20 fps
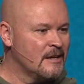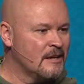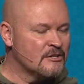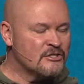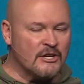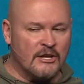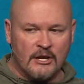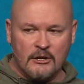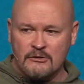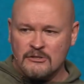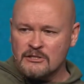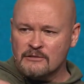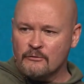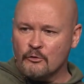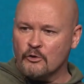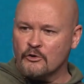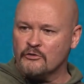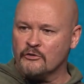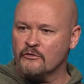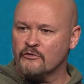She hears the
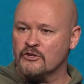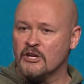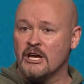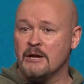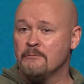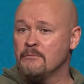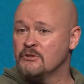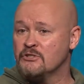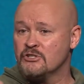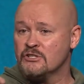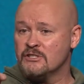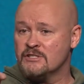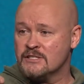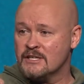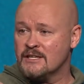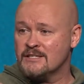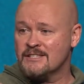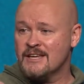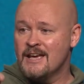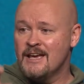voice of shame, but she
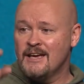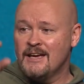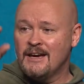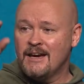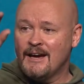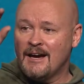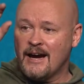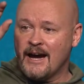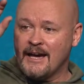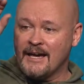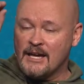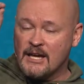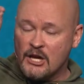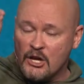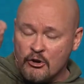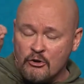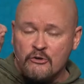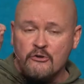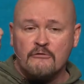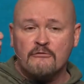says, I
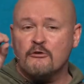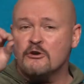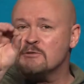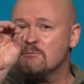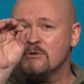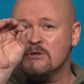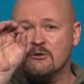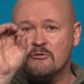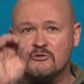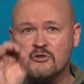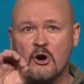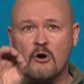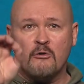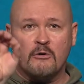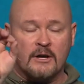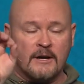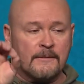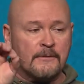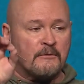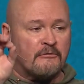hear your voice, but you
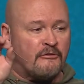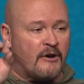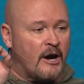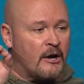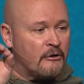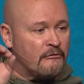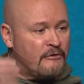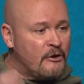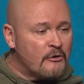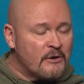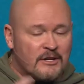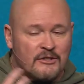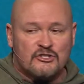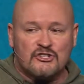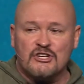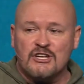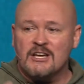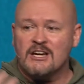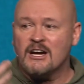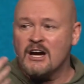don't get the final vote. And
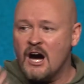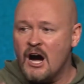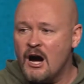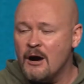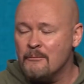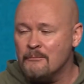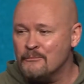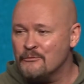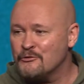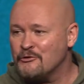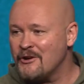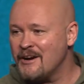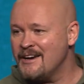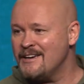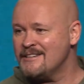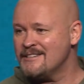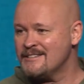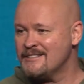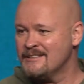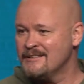she comes,
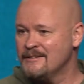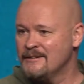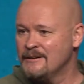right?